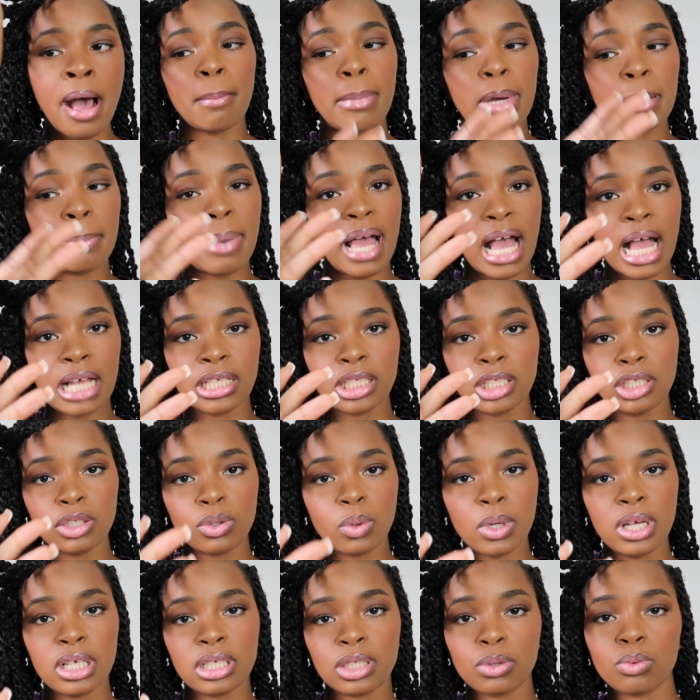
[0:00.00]
but Passion
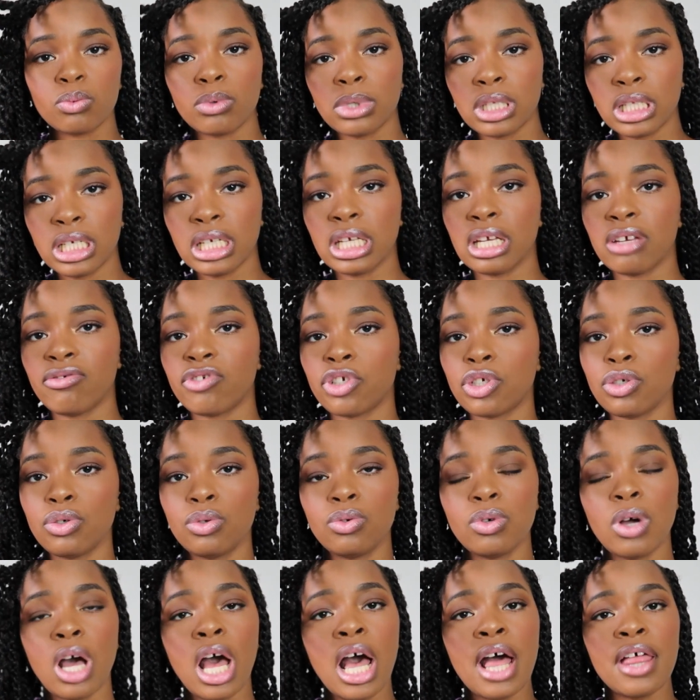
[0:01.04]
Twist really gives
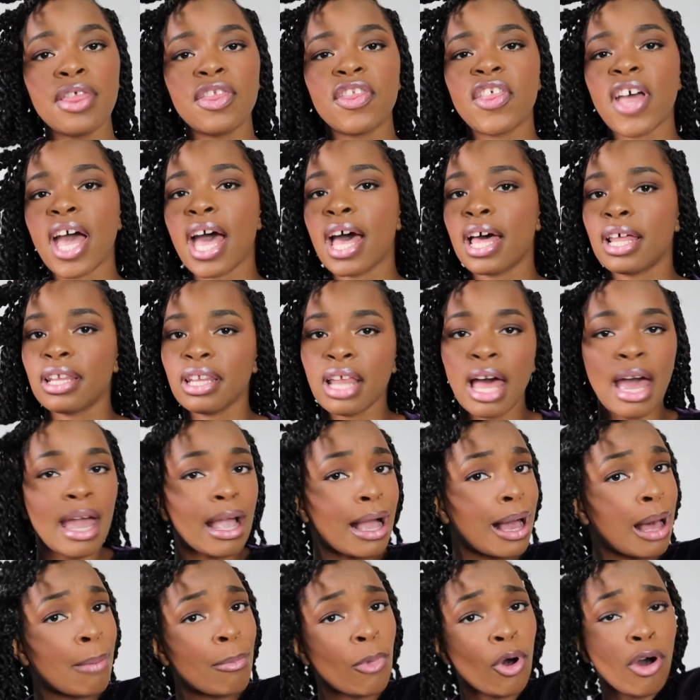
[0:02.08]
you that
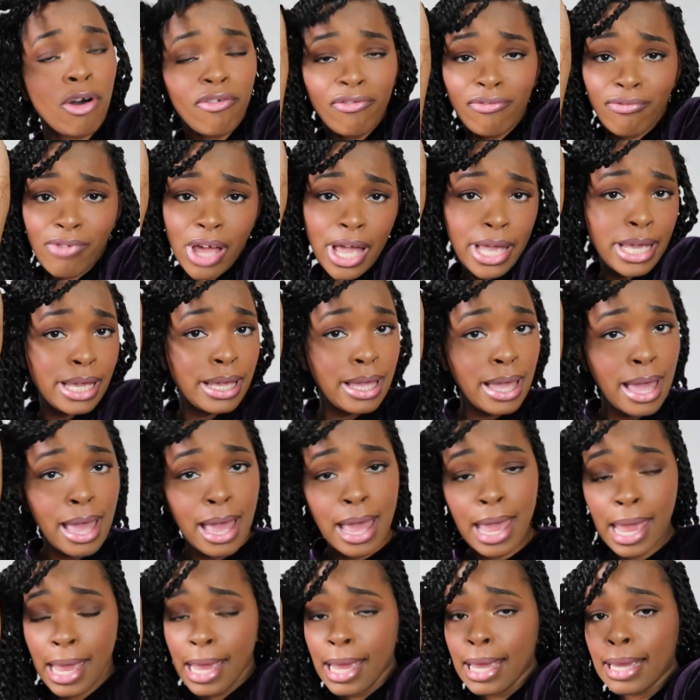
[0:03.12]
like I'm on
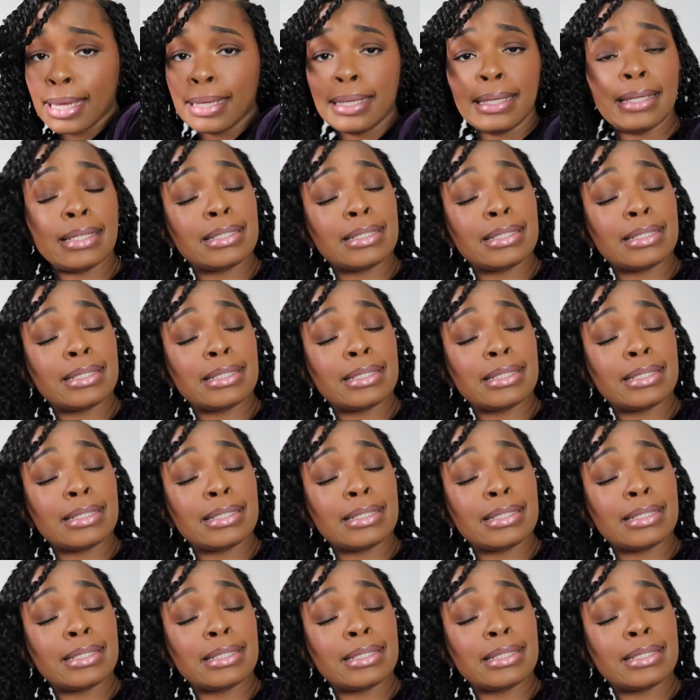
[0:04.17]
vacay,